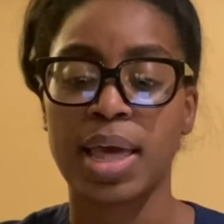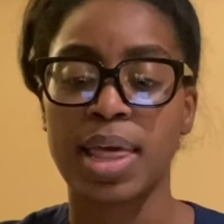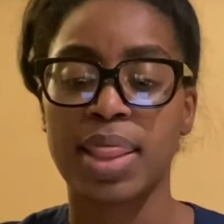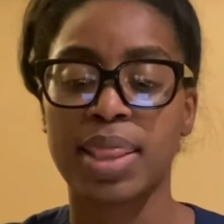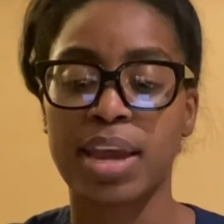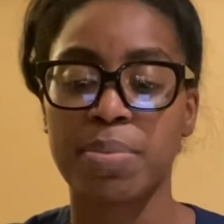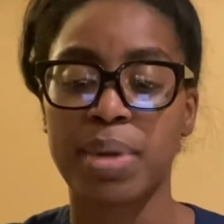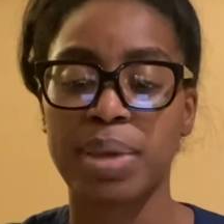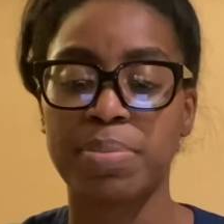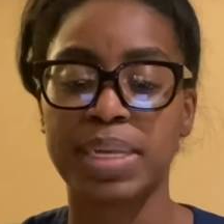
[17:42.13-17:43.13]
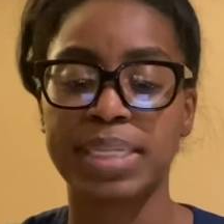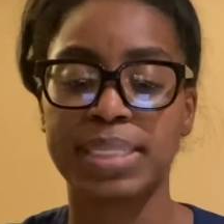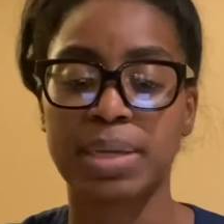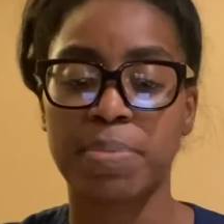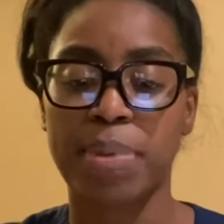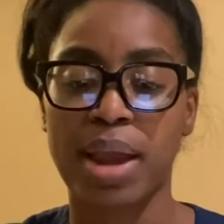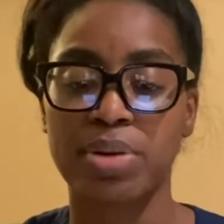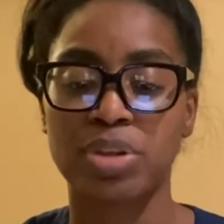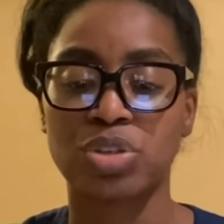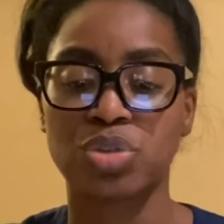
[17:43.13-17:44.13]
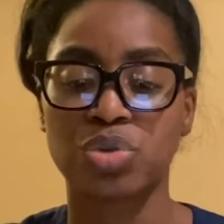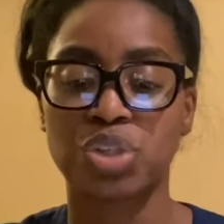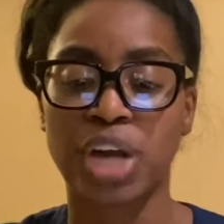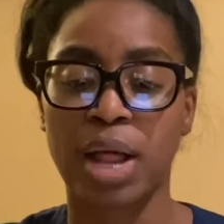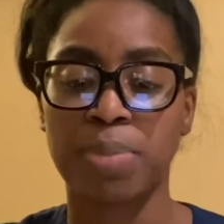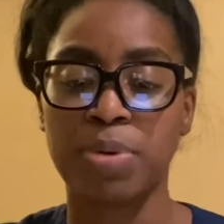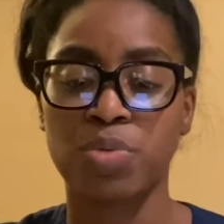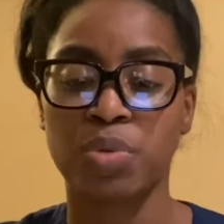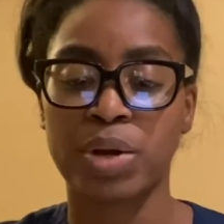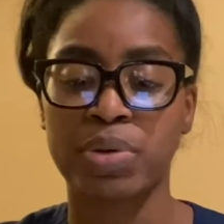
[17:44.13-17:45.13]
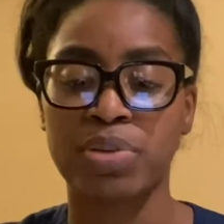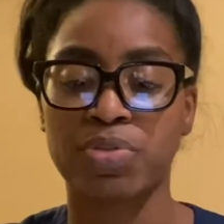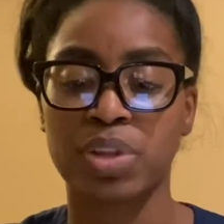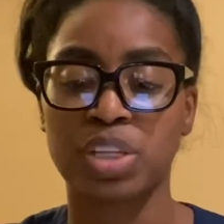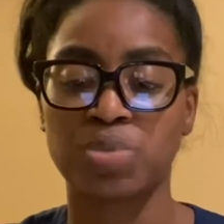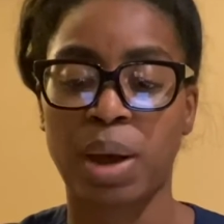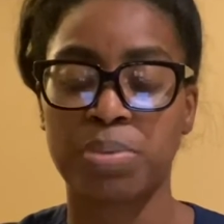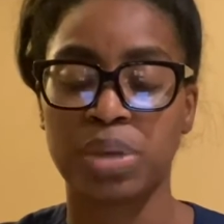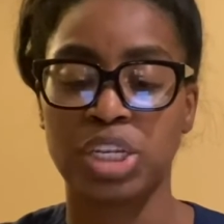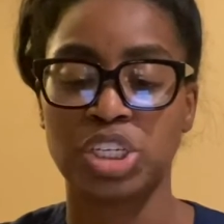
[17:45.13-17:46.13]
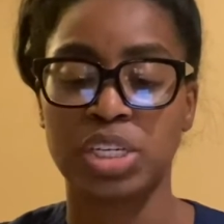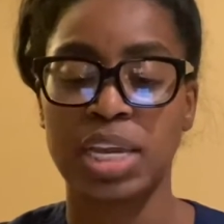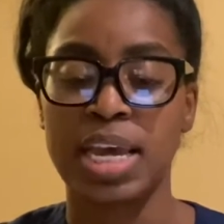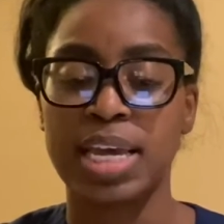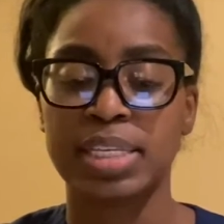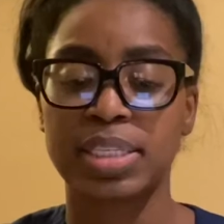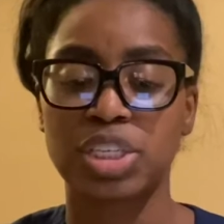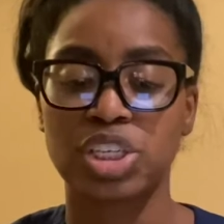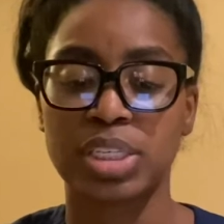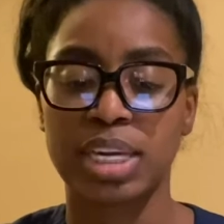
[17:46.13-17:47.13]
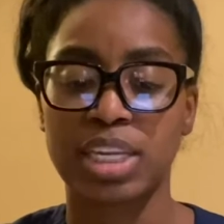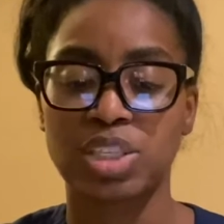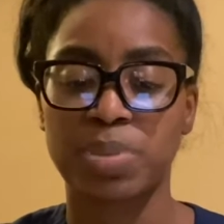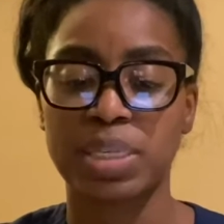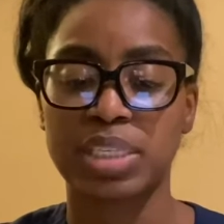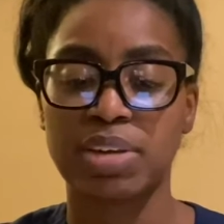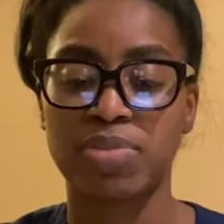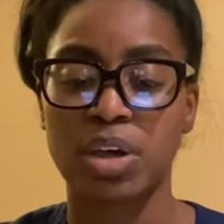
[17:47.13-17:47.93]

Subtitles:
There may be some barriers to child rearing for this population, such as the expenses